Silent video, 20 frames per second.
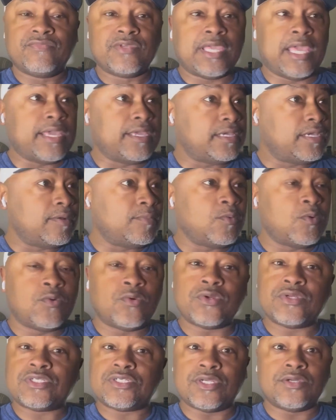Cam
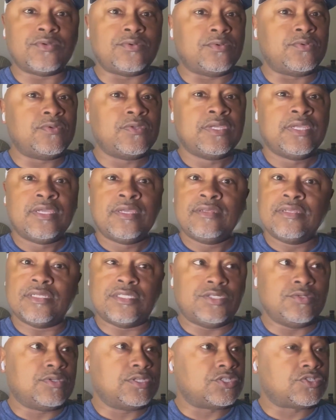Ward showed
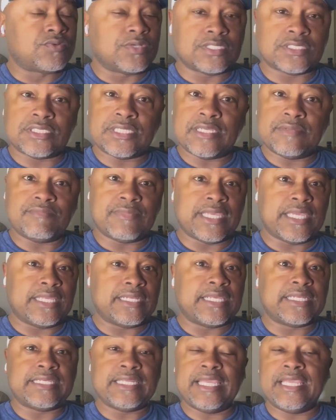that you can trust that man
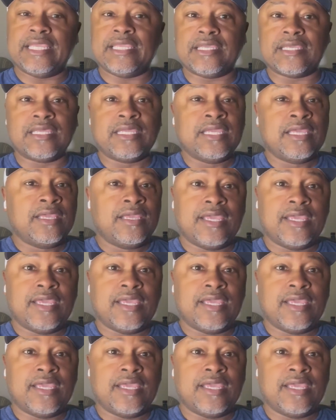at the end.